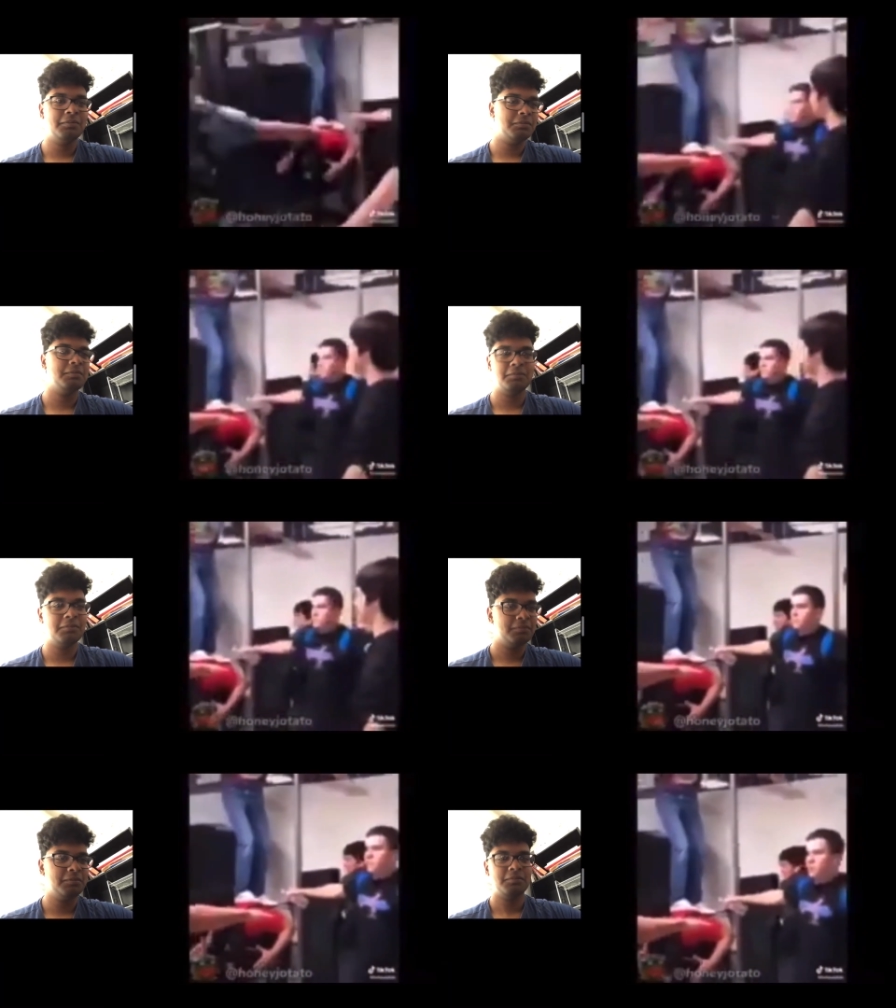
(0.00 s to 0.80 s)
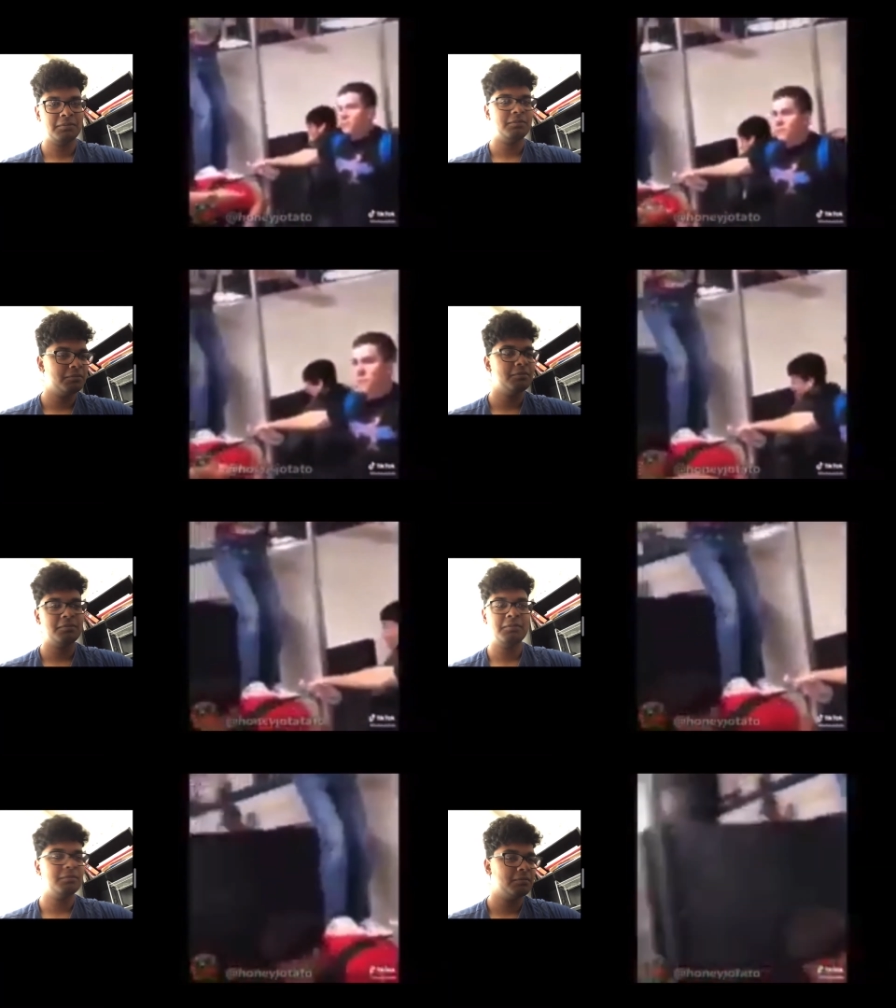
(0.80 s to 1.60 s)
girl is a real
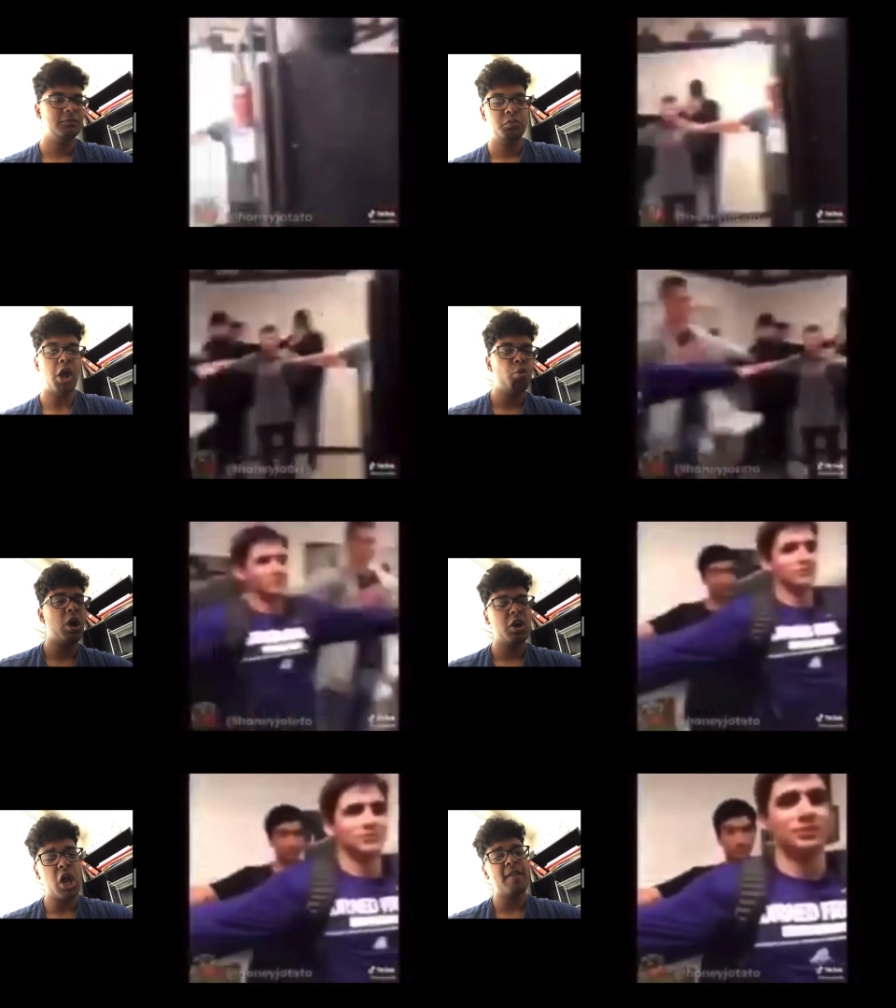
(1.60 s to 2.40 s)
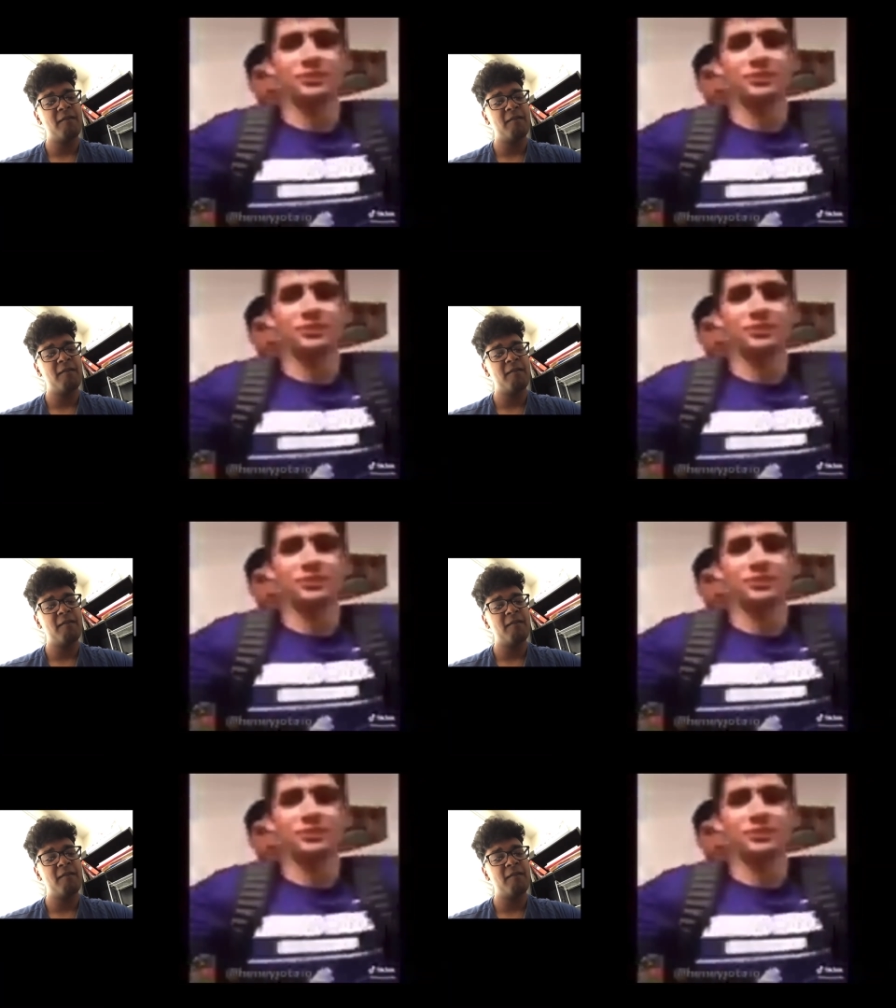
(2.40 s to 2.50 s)
Small world, all